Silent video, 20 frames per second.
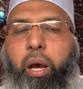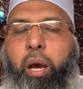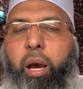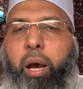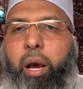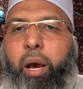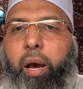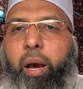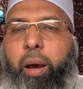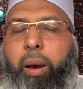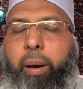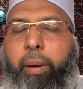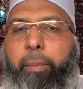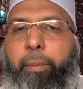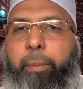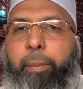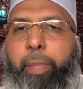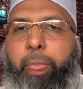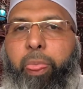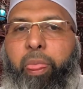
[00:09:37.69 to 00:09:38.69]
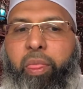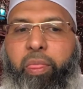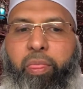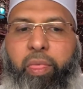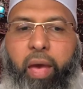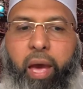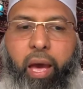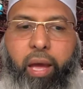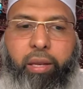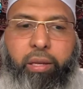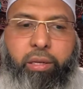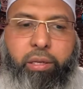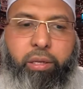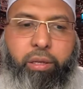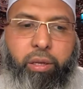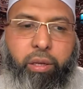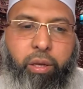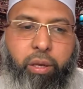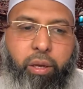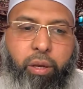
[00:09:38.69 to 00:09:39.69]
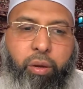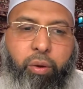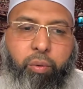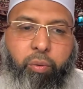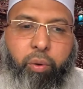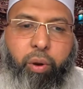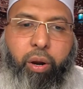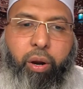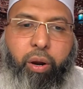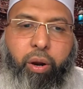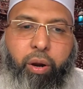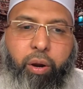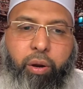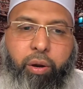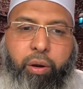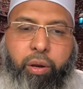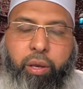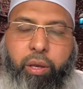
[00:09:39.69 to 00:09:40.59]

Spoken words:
that where